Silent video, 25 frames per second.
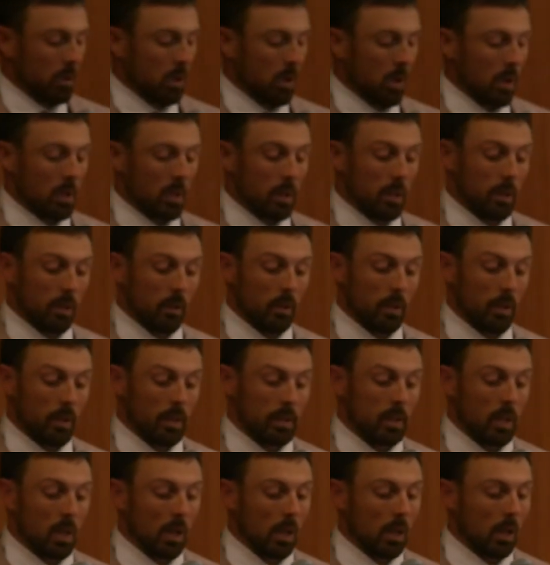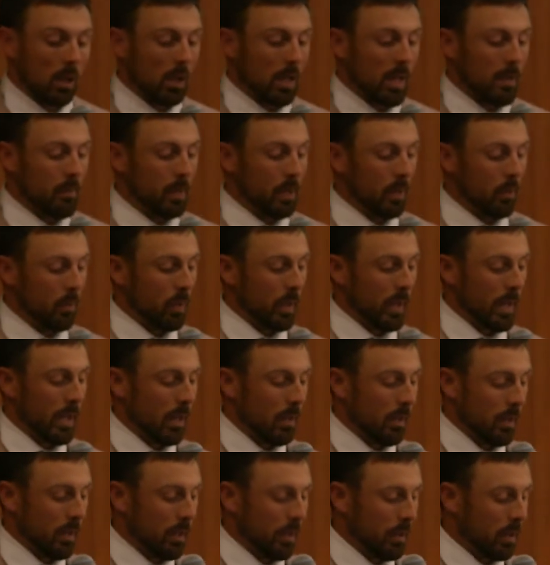the talk series Climate
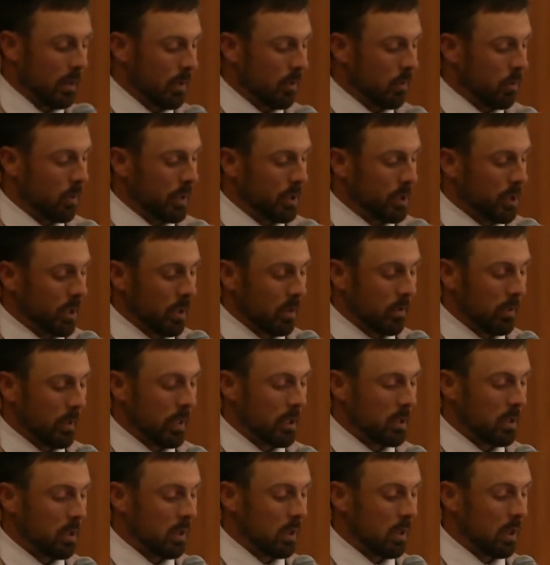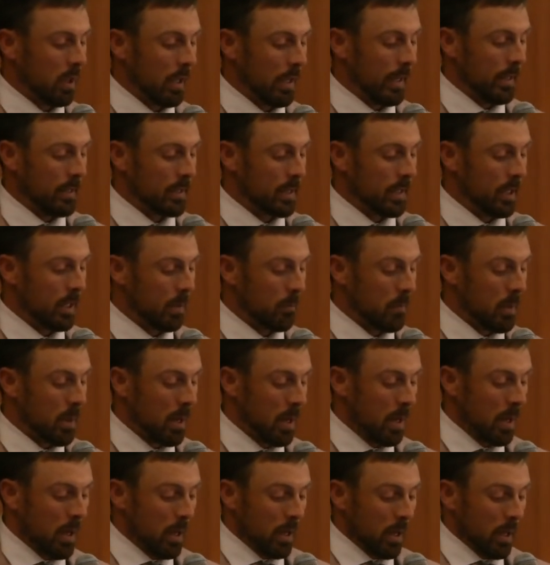Reality, Regeneration of the Landscape,
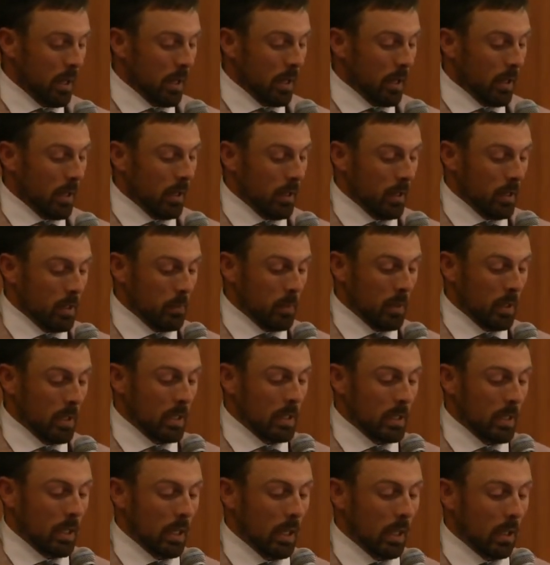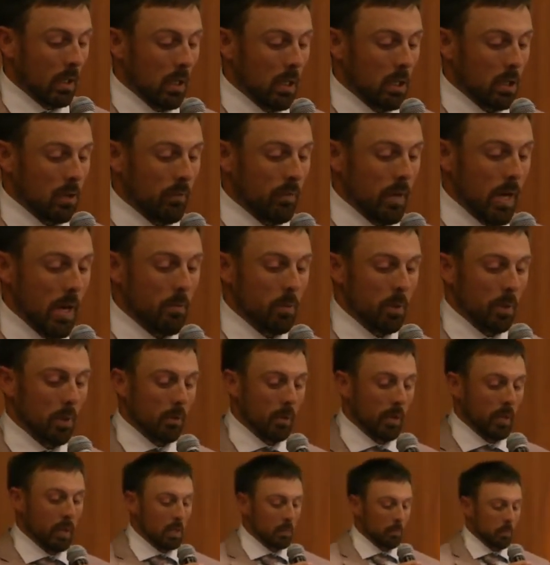and he's been designing lush, vibrant
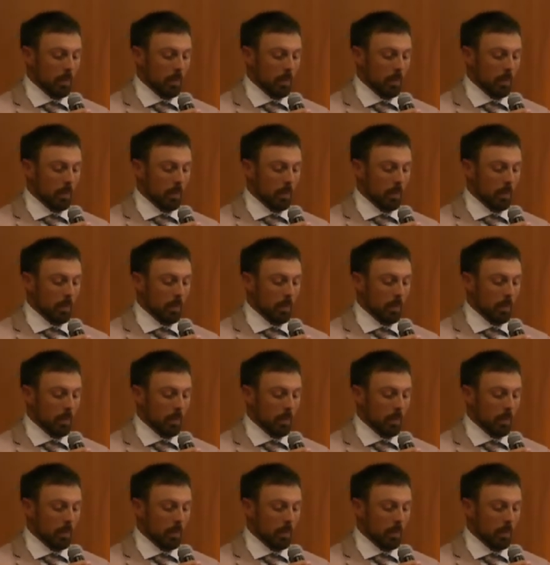green